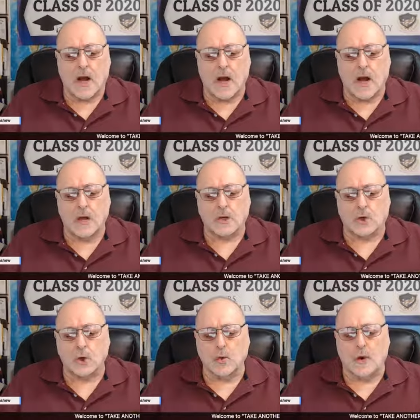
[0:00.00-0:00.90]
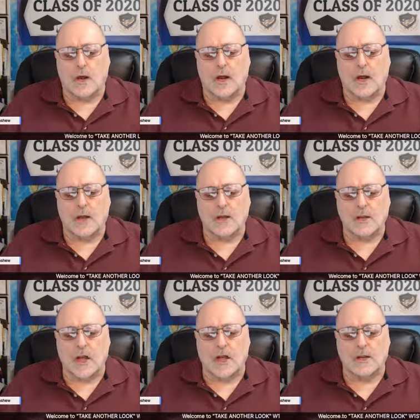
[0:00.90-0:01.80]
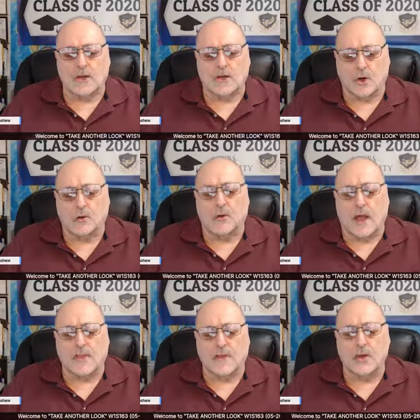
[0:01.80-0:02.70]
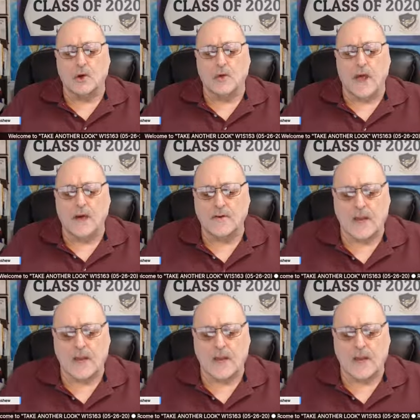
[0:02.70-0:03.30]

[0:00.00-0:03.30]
uh, to uh, uh, to the new heaven